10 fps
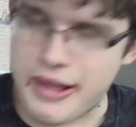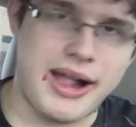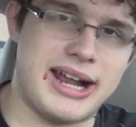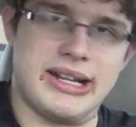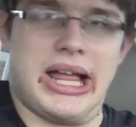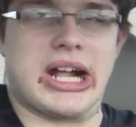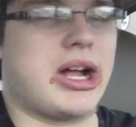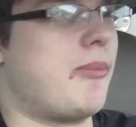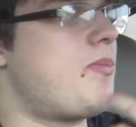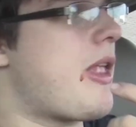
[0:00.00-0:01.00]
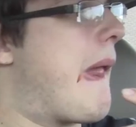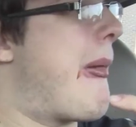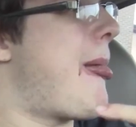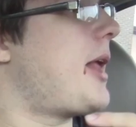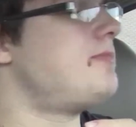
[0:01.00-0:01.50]
I had to lock up.
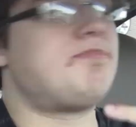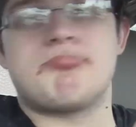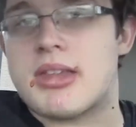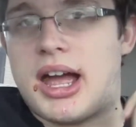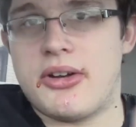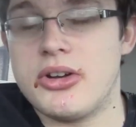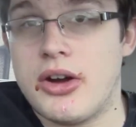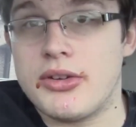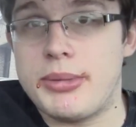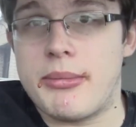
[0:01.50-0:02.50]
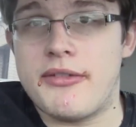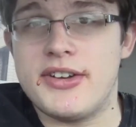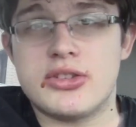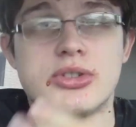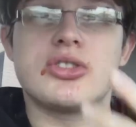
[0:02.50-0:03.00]
I don't know if we'll be able to
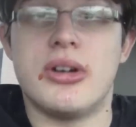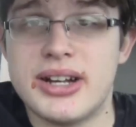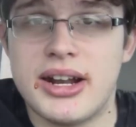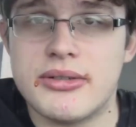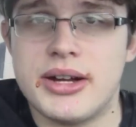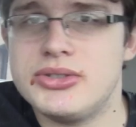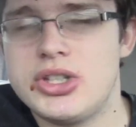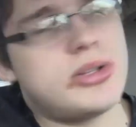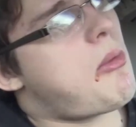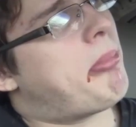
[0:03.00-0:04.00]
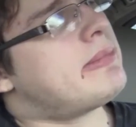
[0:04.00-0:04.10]
finish what's going on in round 2,